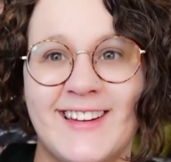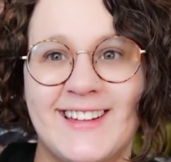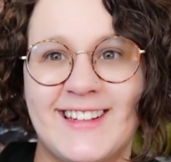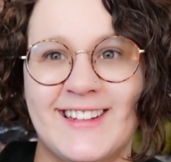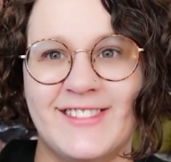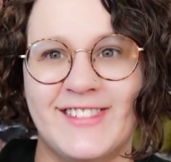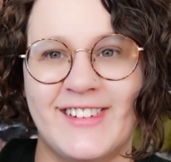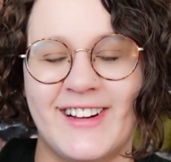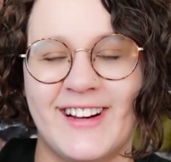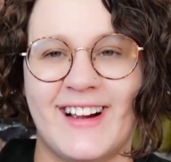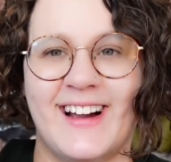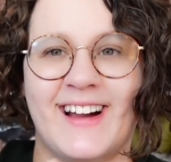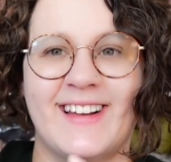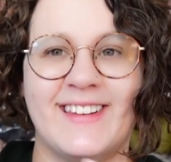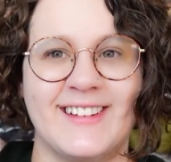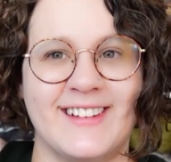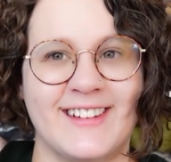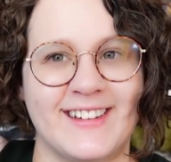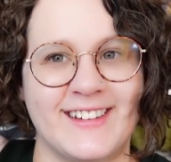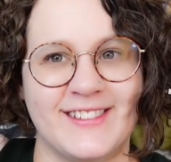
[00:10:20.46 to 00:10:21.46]
different
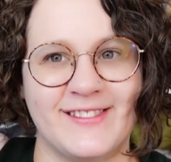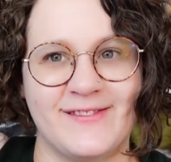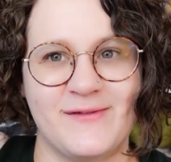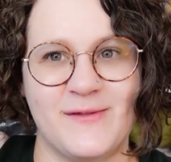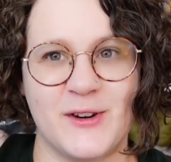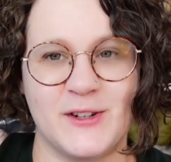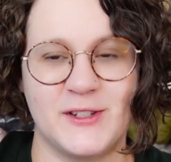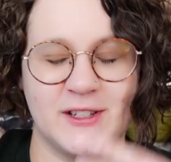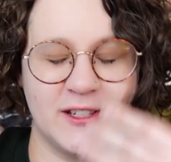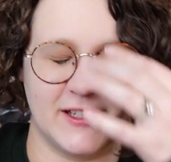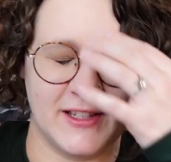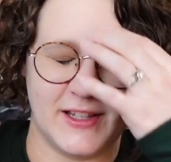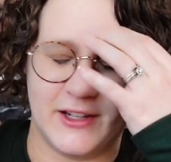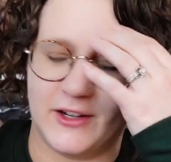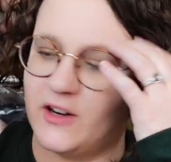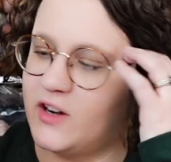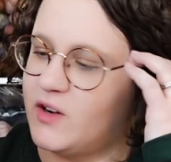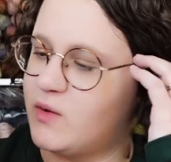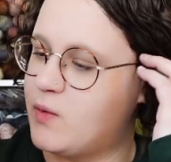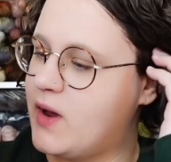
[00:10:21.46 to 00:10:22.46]
colored versus the
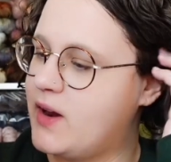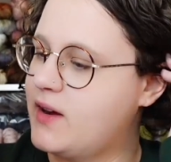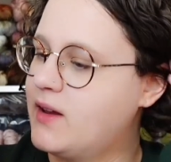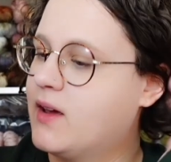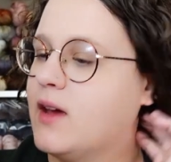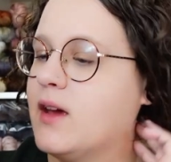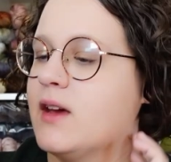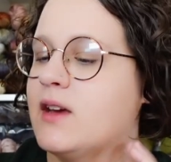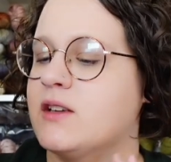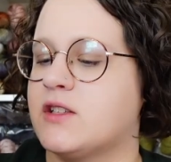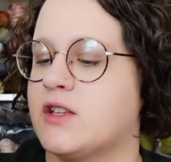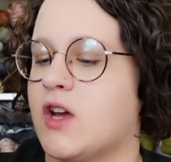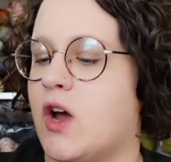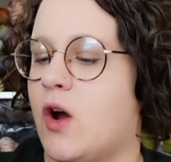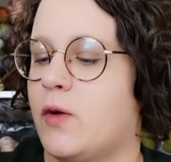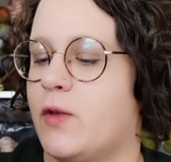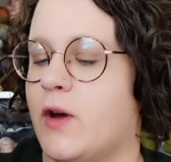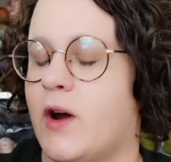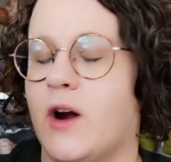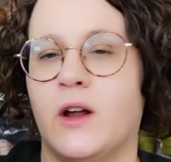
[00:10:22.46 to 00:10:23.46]
green one.
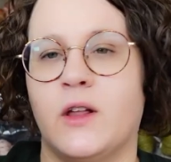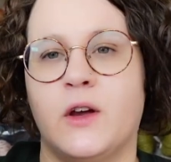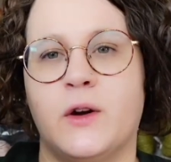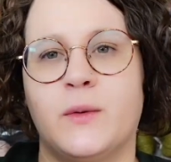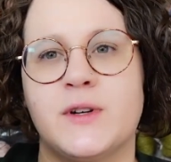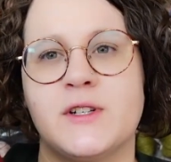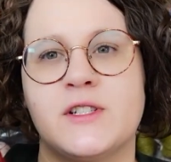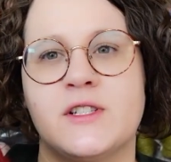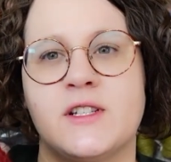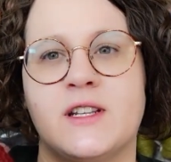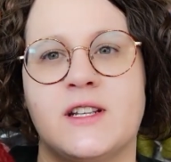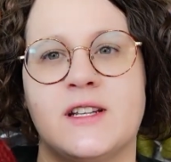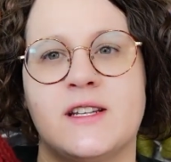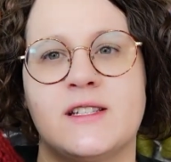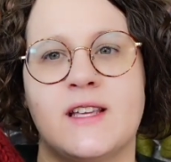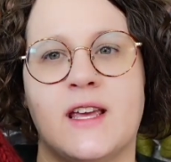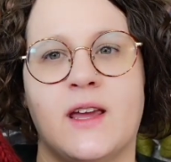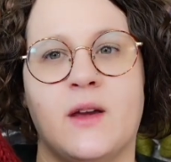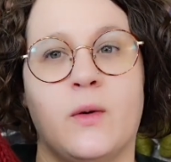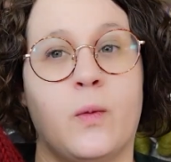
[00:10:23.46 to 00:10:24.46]
So the Harlow Worsted
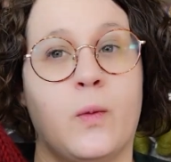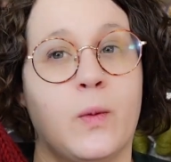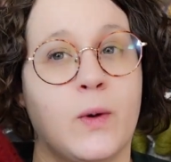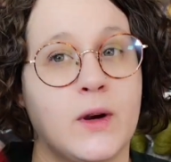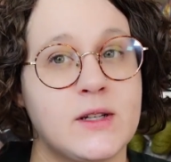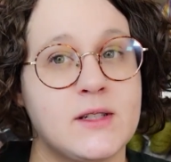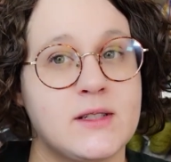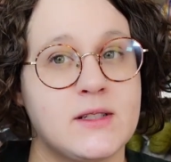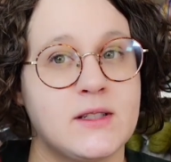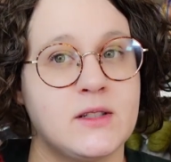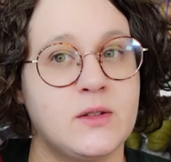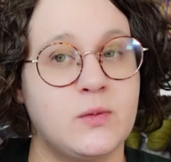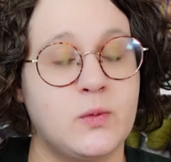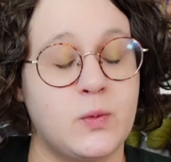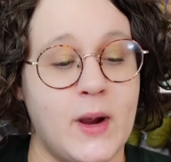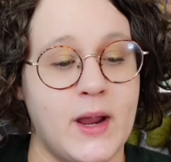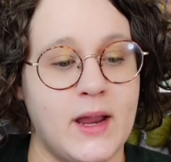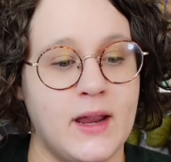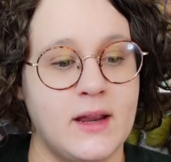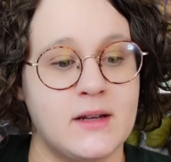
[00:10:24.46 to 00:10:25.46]
is a worsted
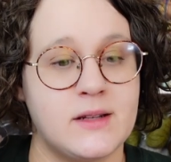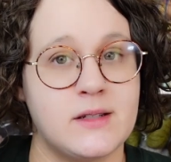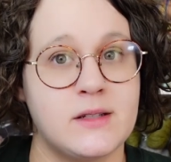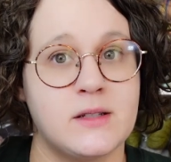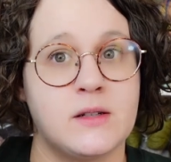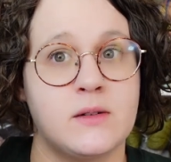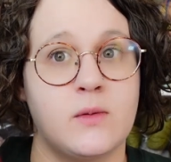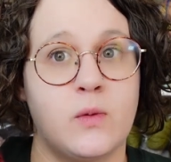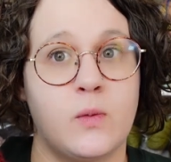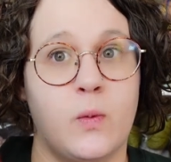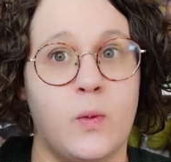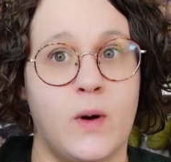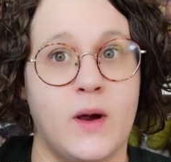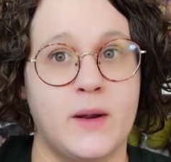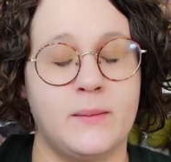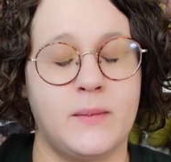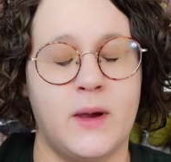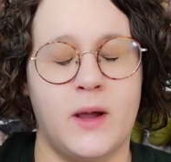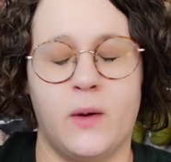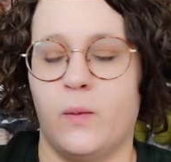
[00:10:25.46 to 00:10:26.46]
weight
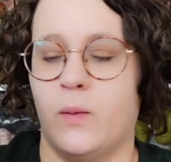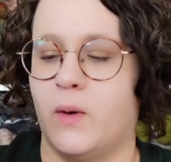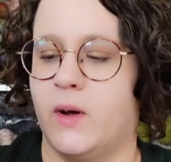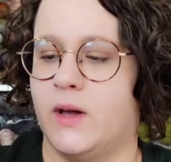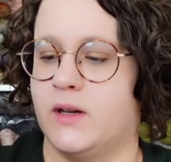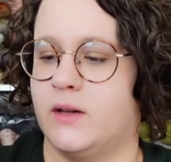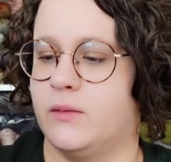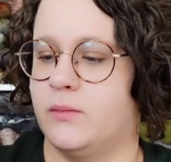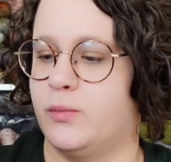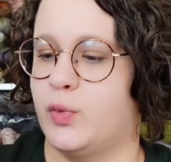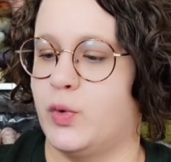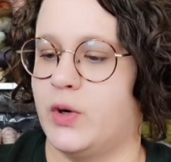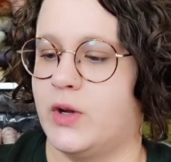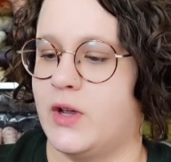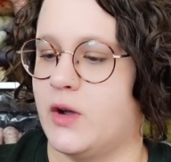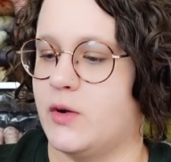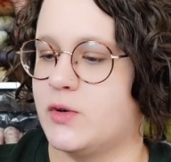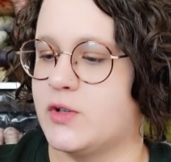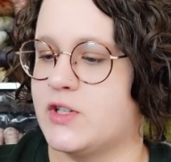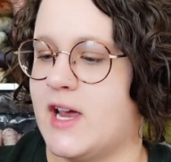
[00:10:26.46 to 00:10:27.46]
1x1
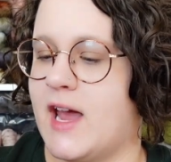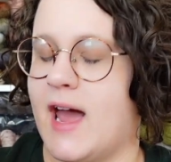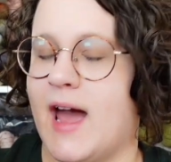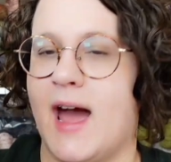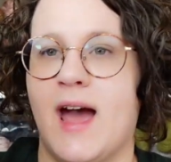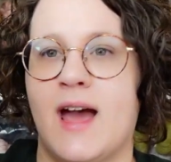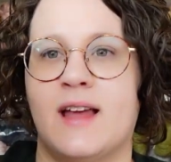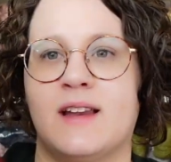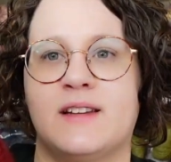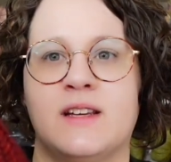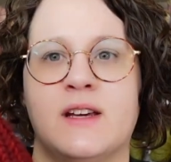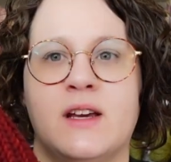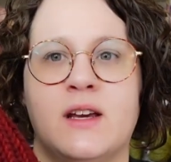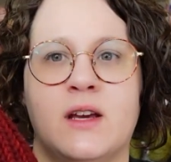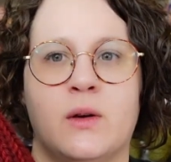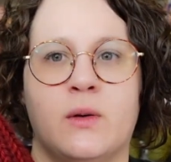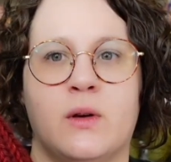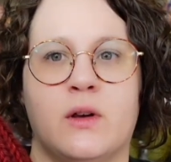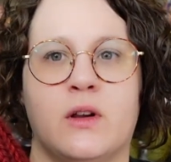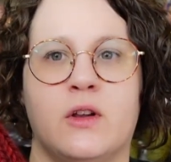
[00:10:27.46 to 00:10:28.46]
brioche hat,
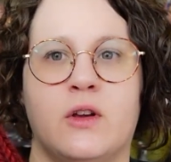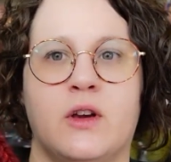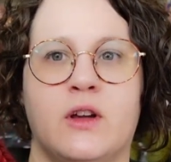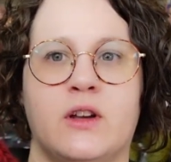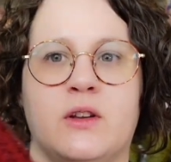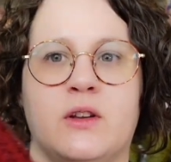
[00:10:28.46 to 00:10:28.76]
where you can